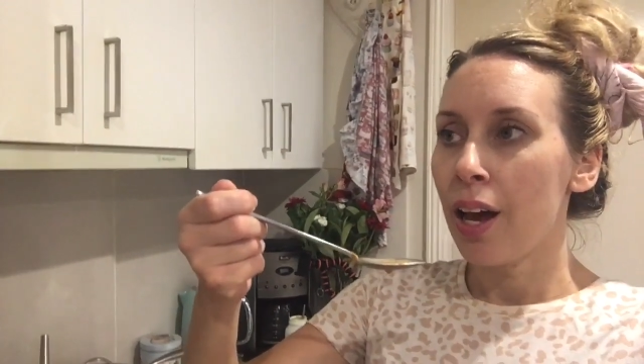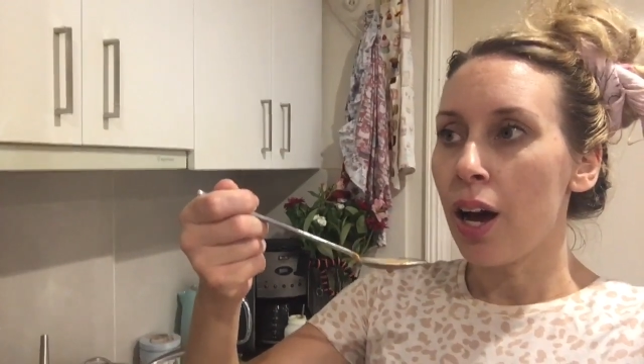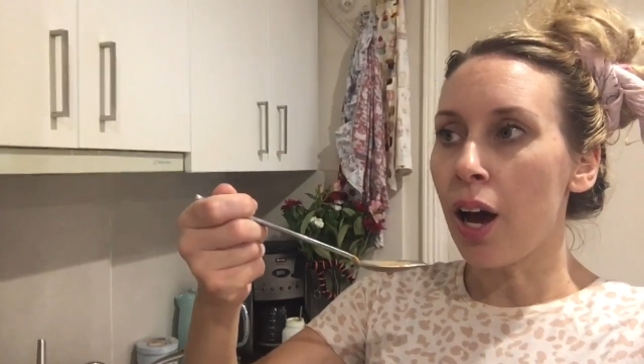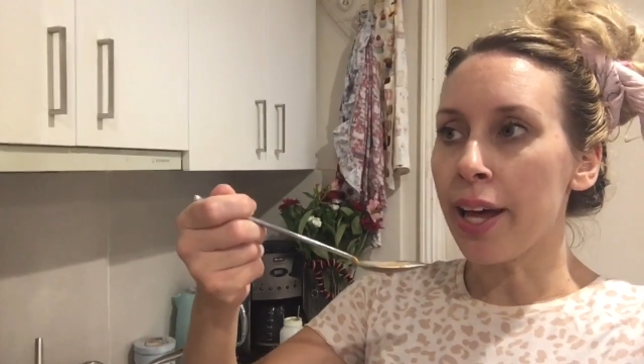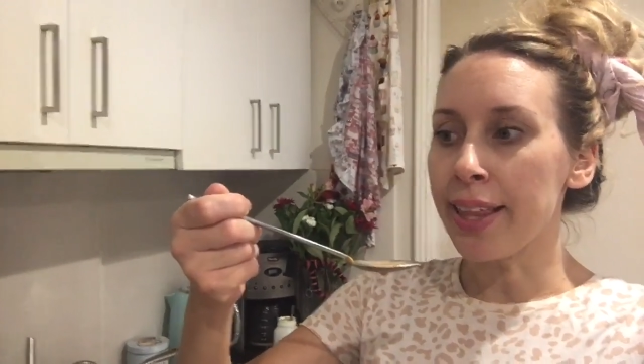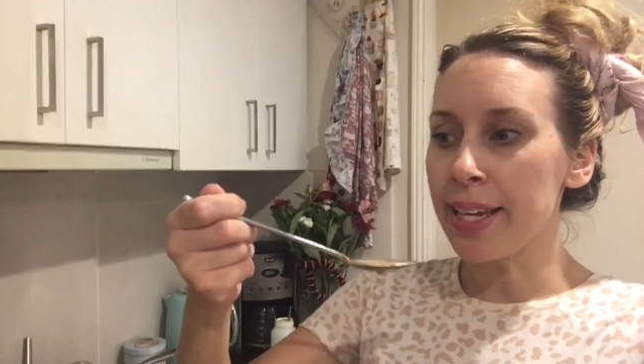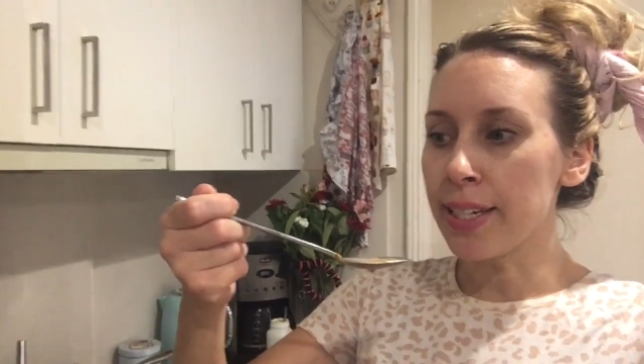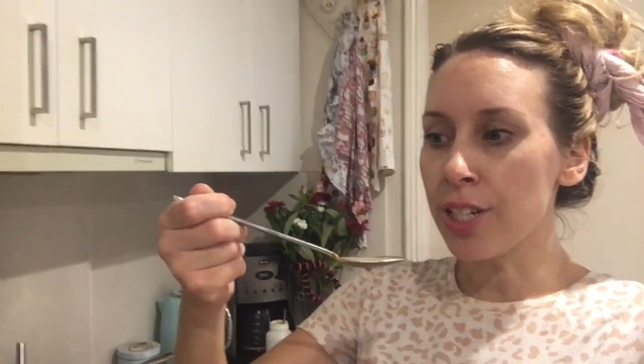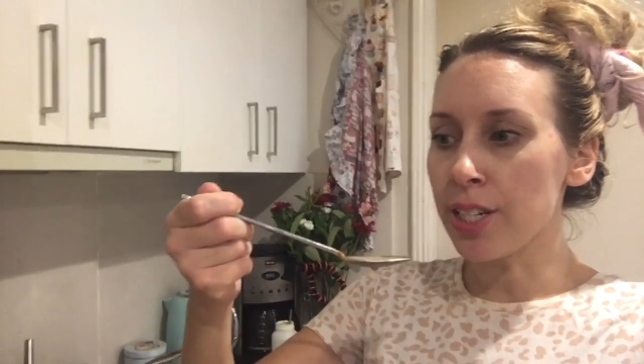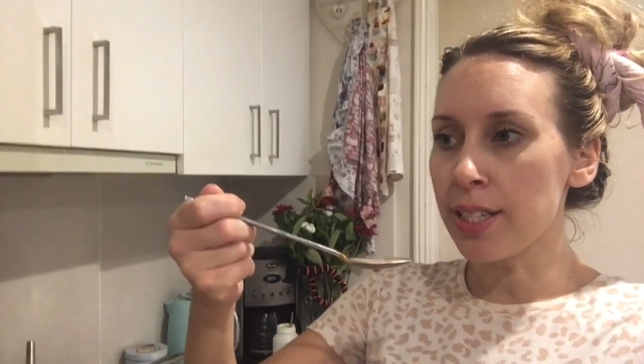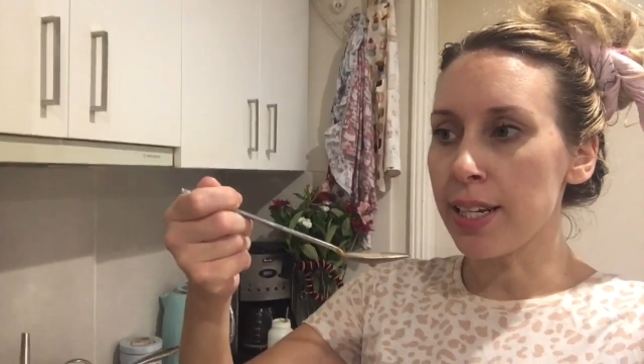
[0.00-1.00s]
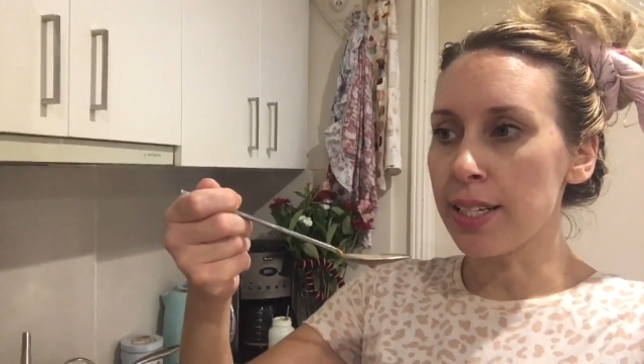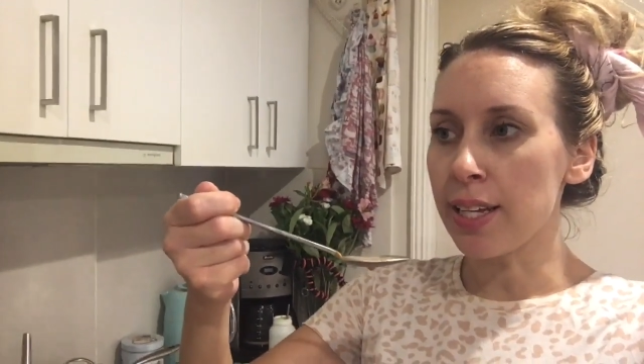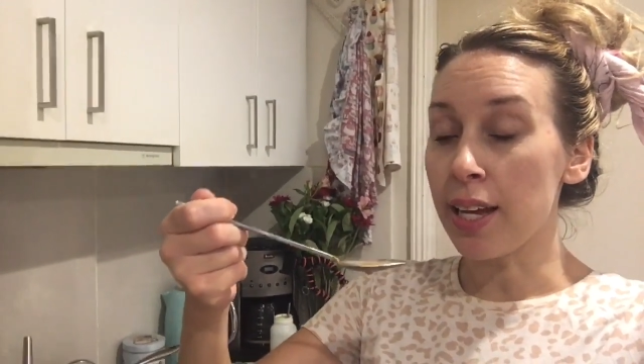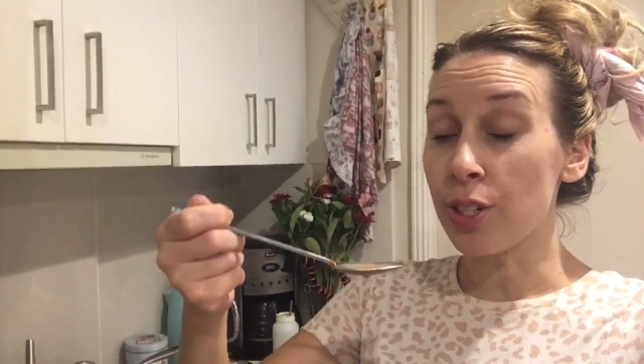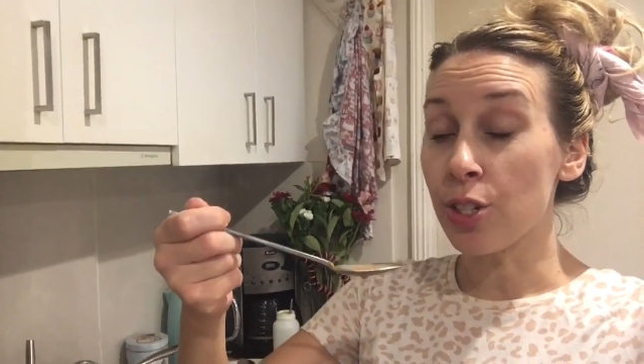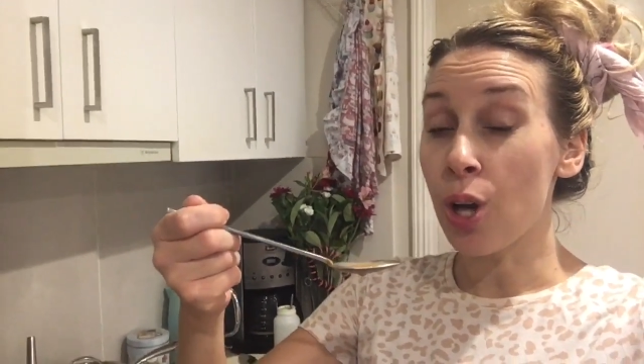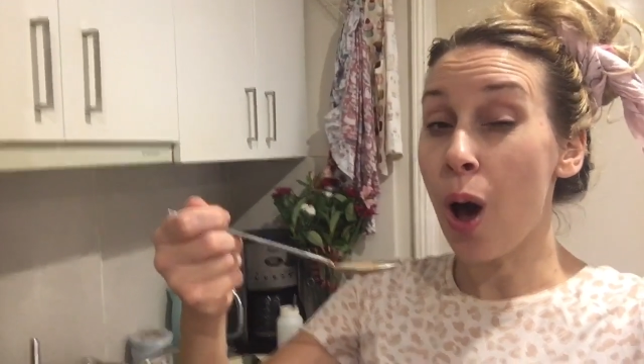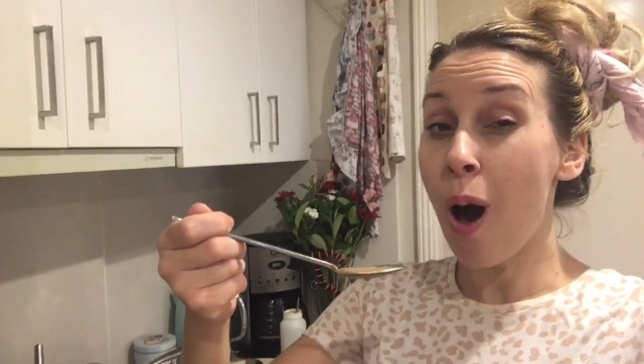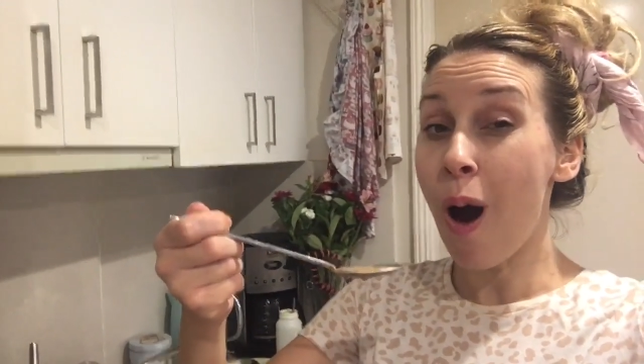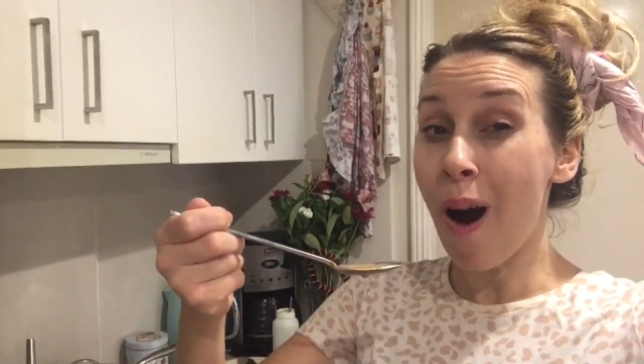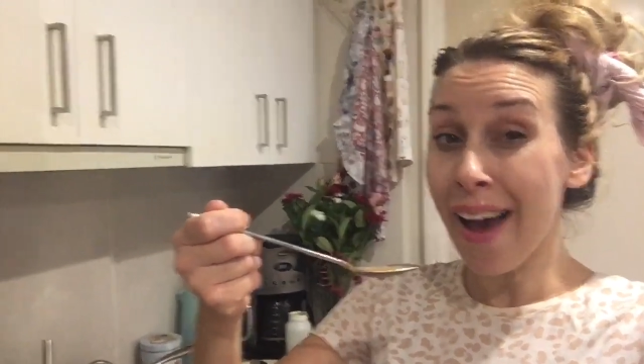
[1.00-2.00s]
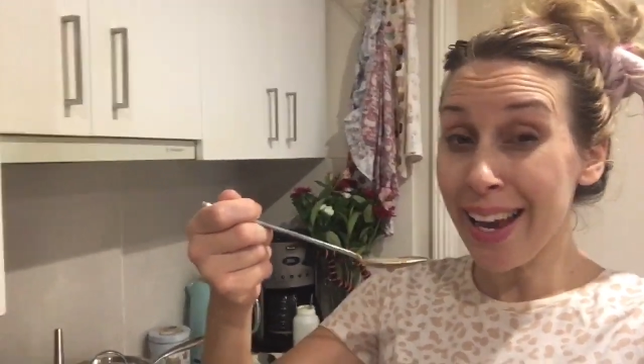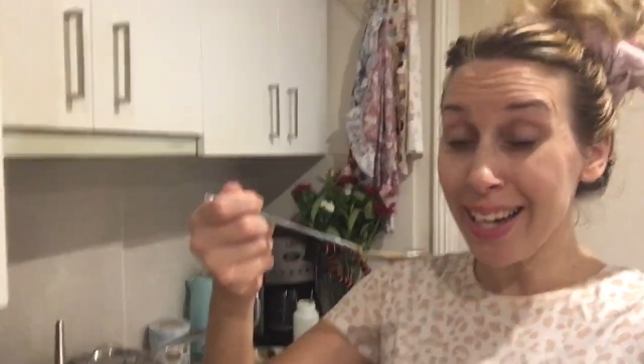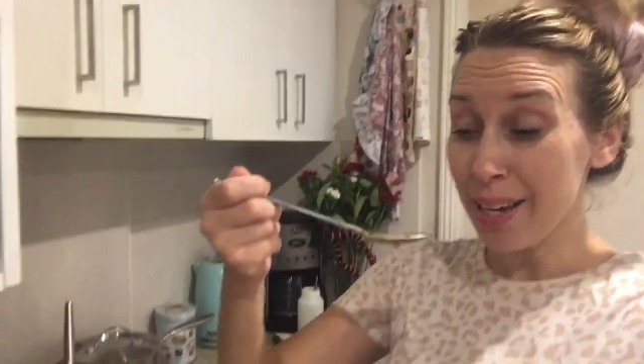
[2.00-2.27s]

I think it just needs a tiny